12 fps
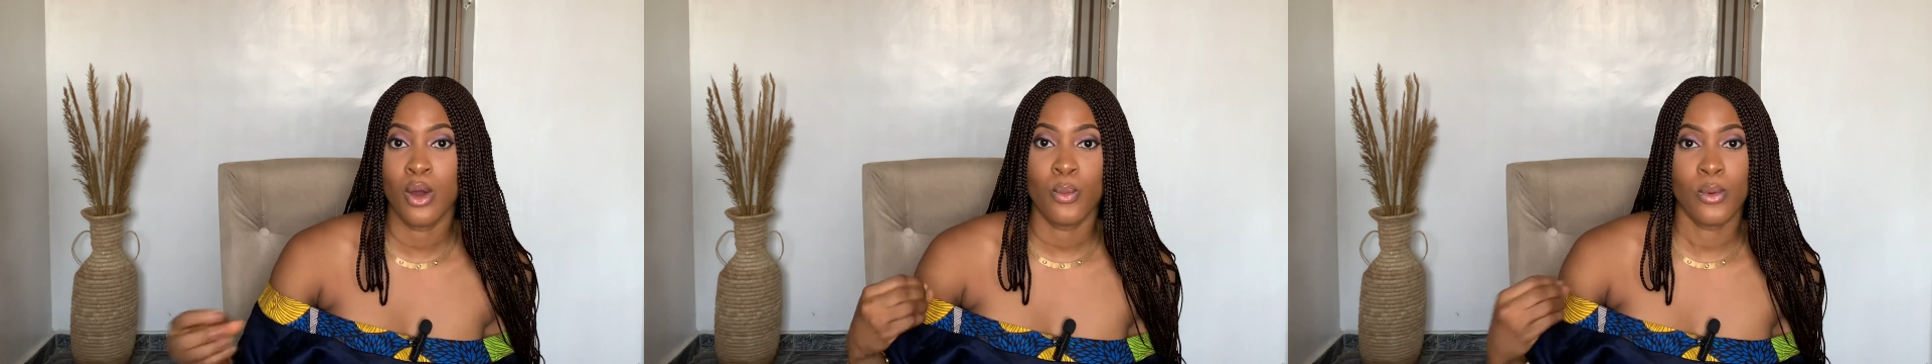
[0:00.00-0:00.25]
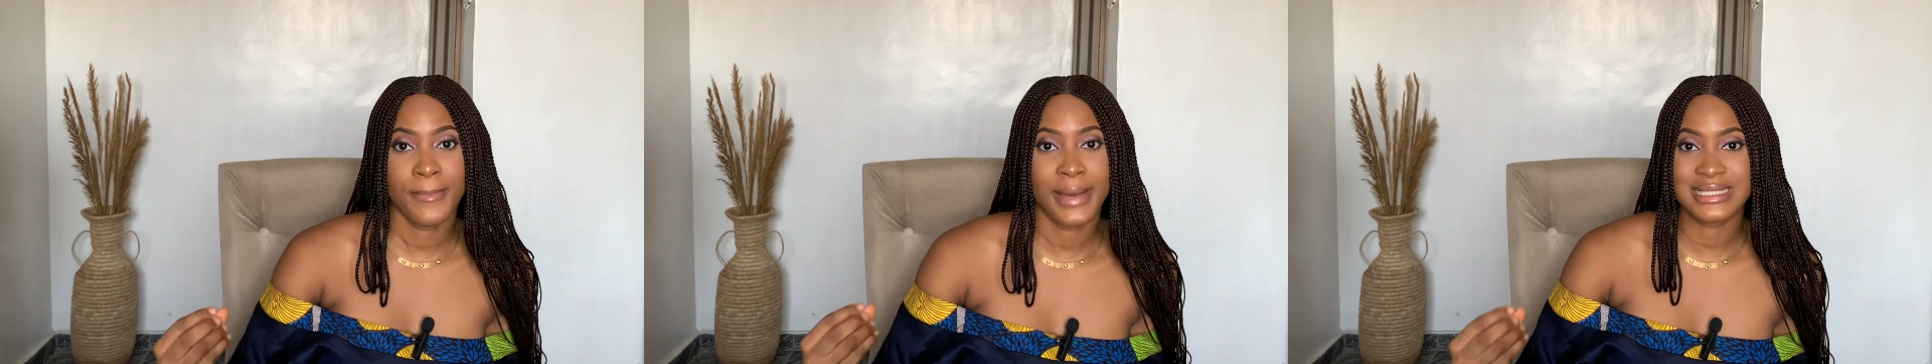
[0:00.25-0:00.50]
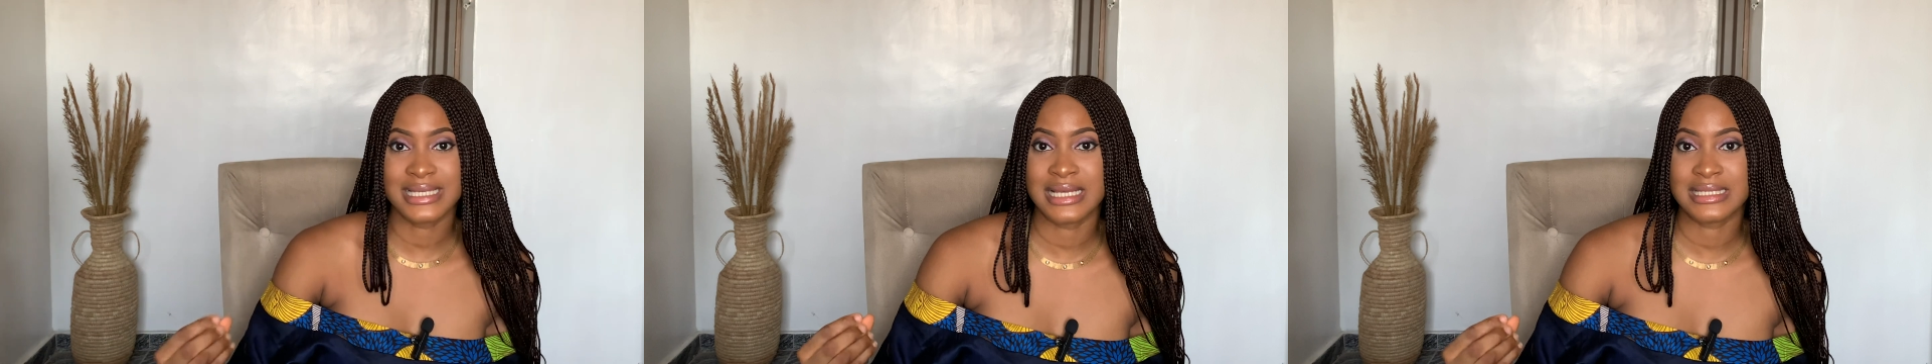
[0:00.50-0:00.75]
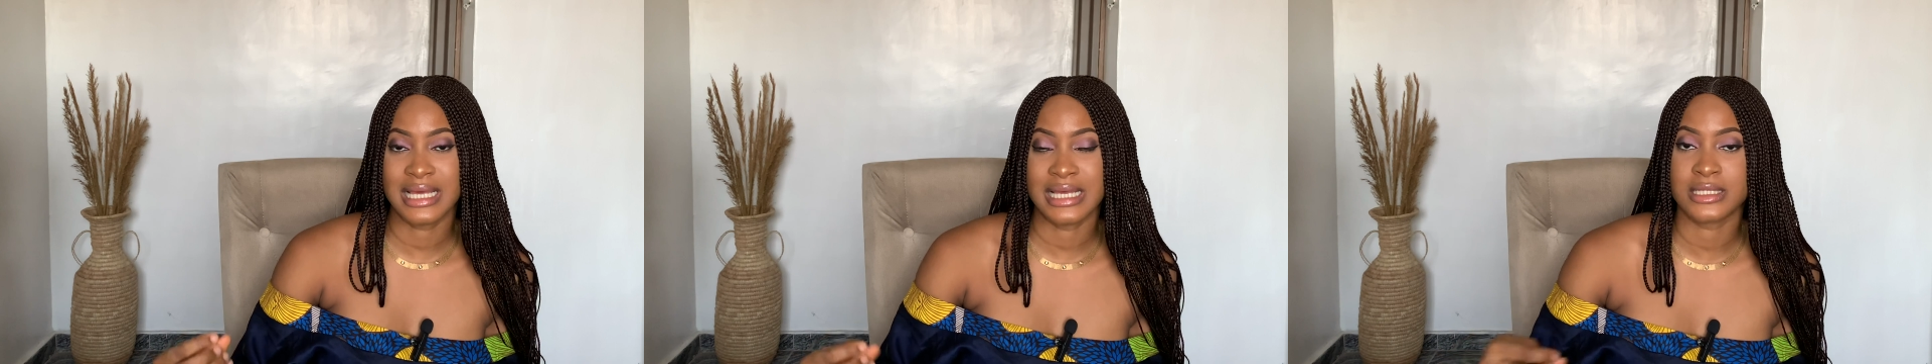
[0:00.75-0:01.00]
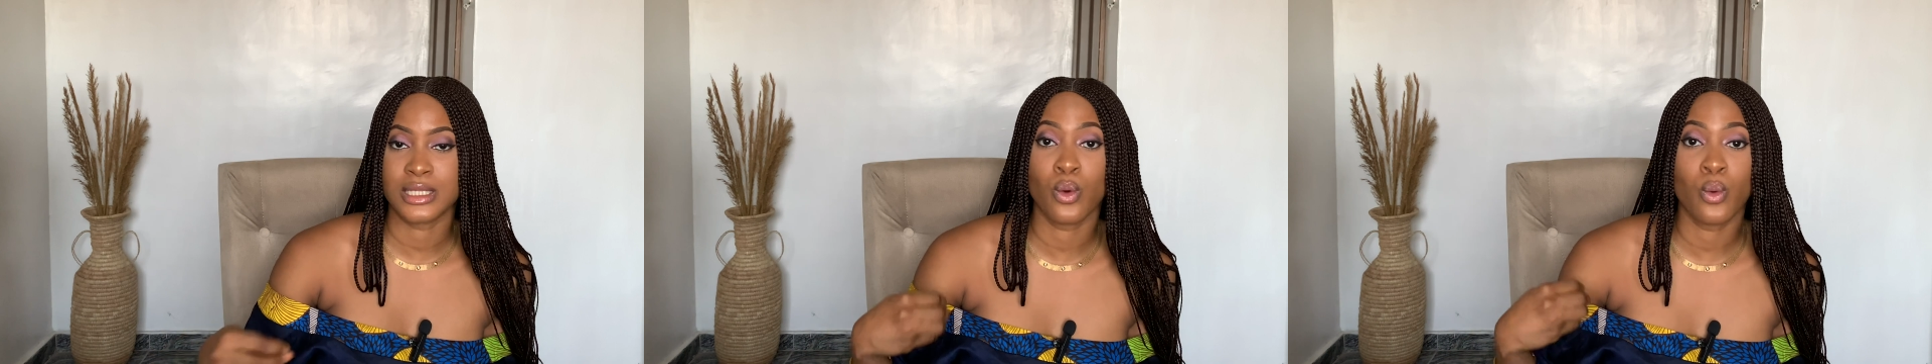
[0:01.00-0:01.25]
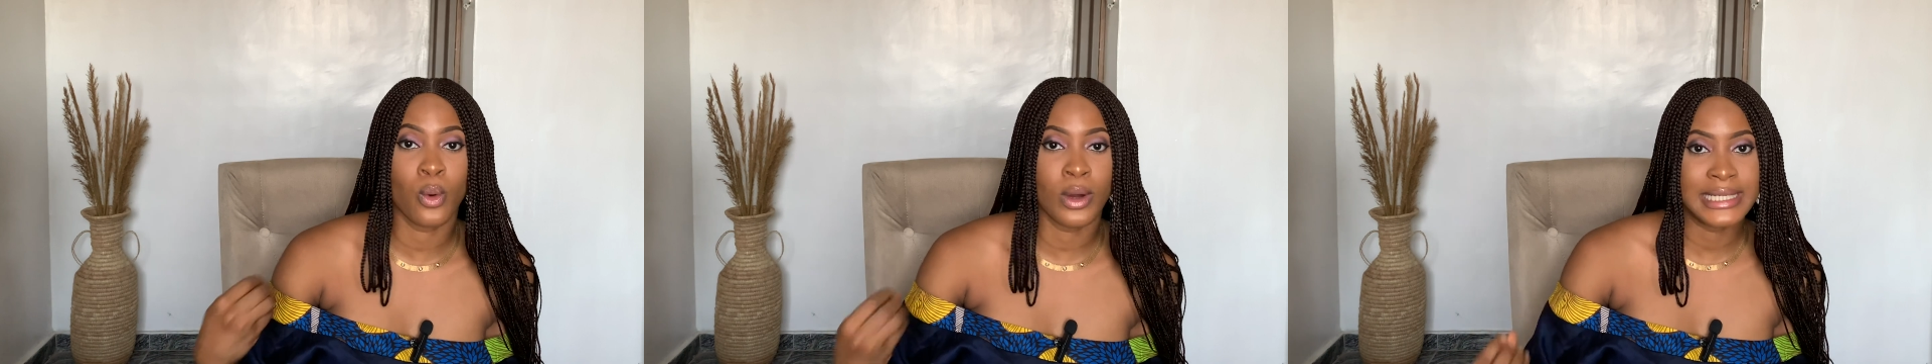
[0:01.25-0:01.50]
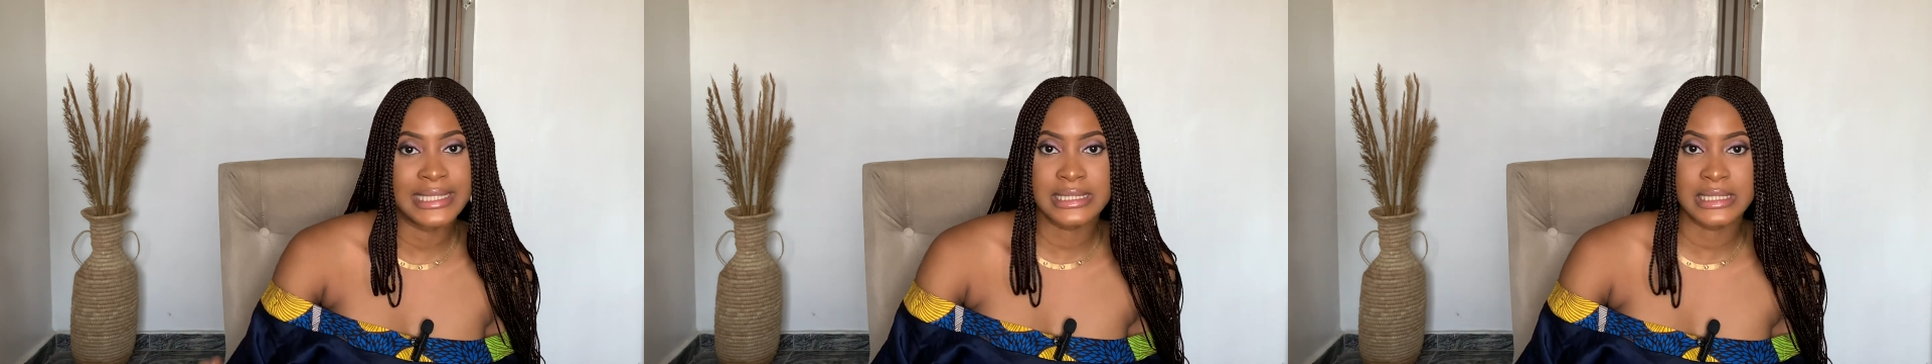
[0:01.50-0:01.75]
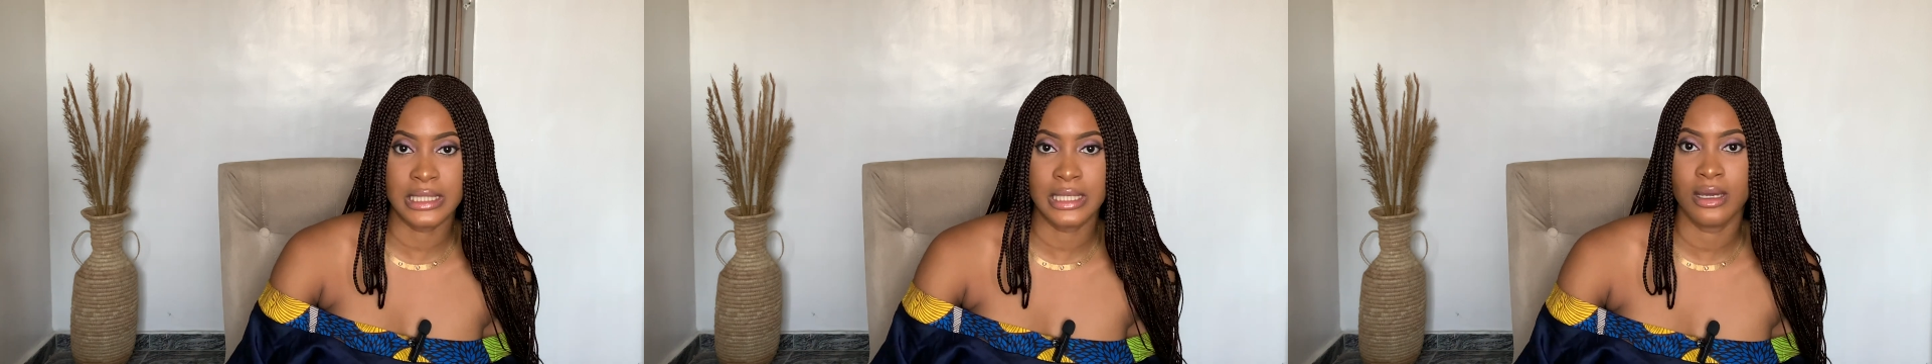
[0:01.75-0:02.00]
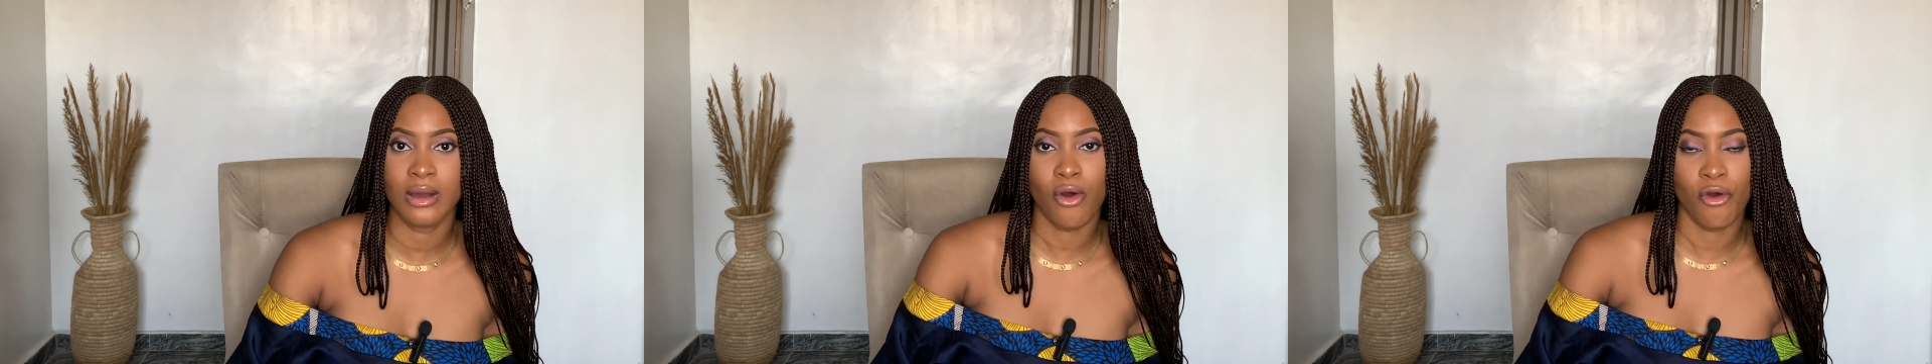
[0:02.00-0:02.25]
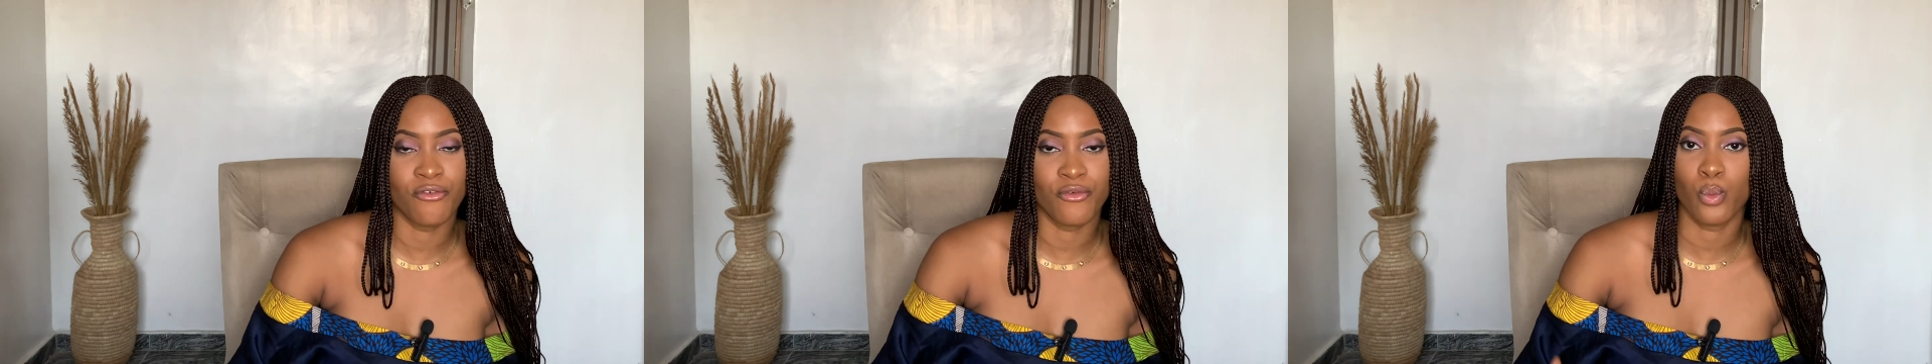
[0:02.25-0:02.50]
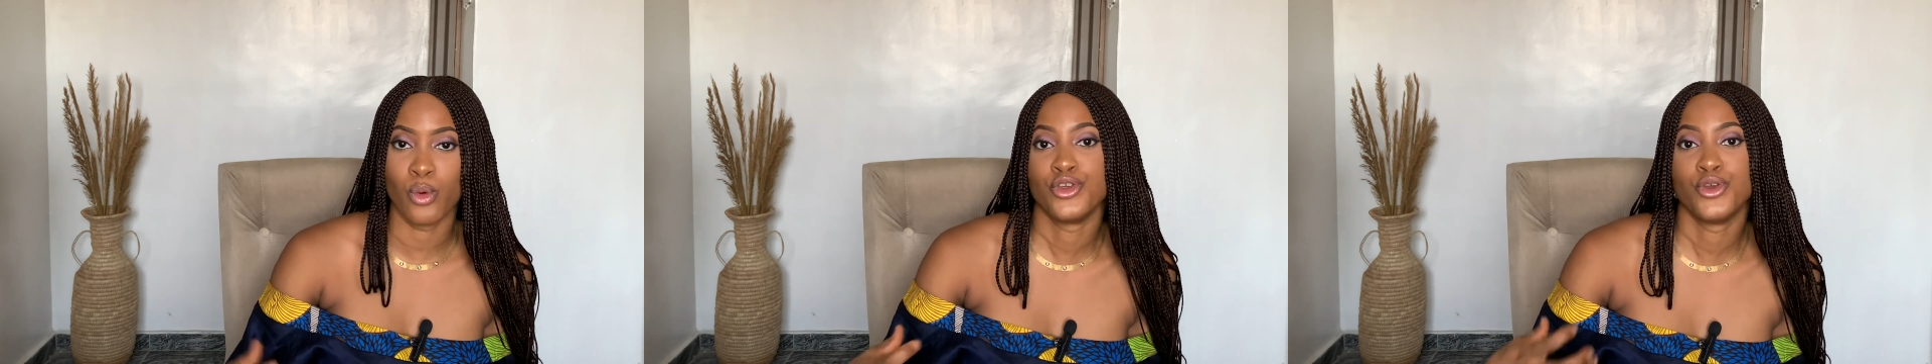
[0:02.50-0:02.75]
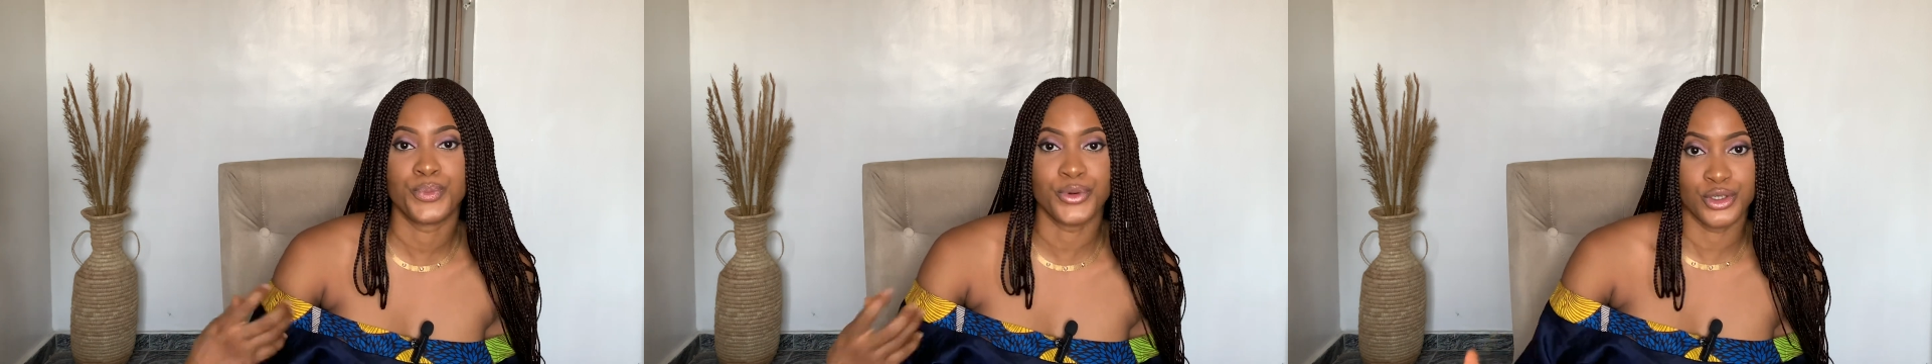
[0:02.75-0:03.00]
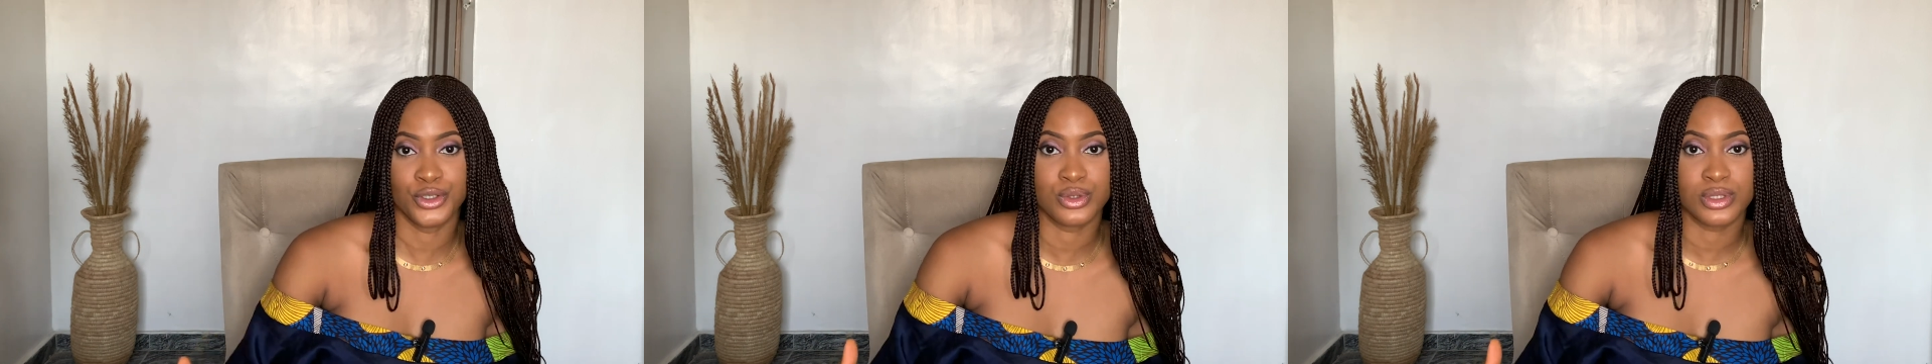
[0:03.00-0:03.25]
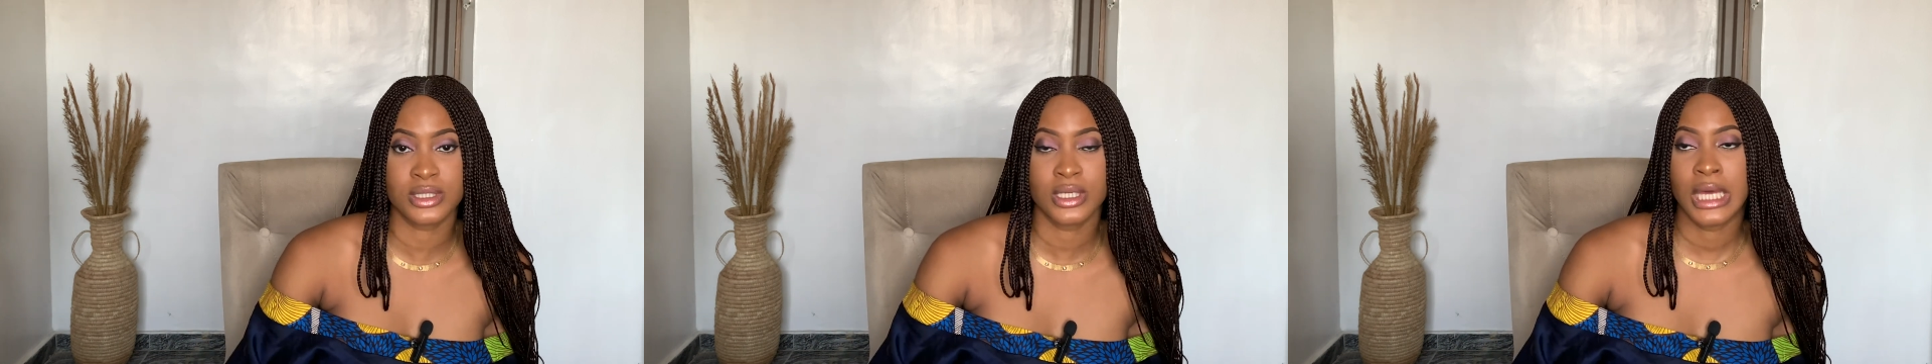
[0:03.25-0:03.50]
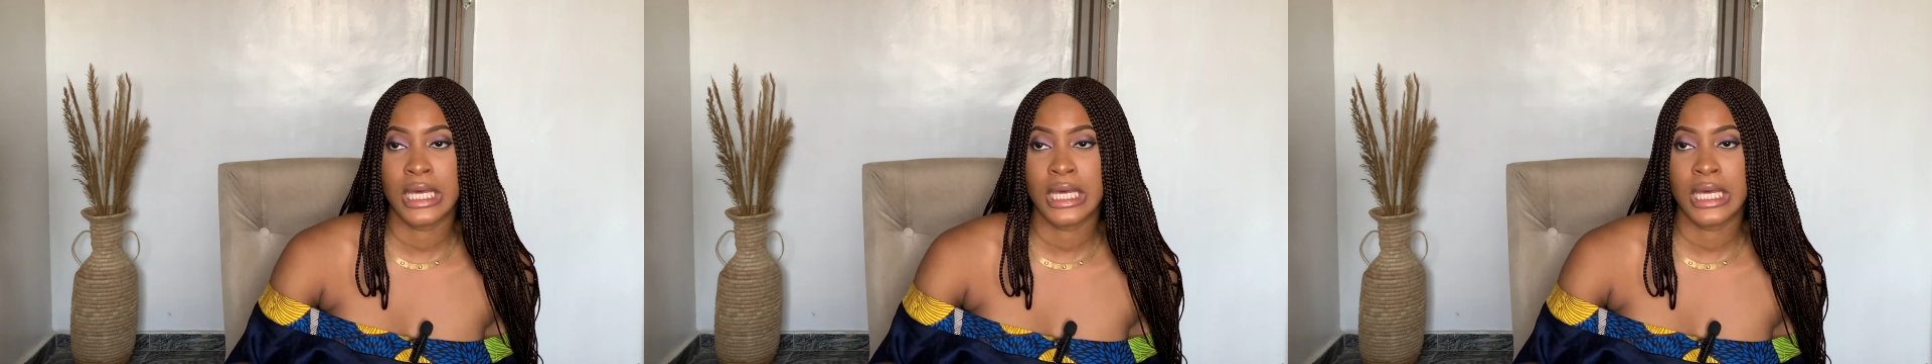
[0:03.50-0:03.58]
What matters is the quality of what you produce.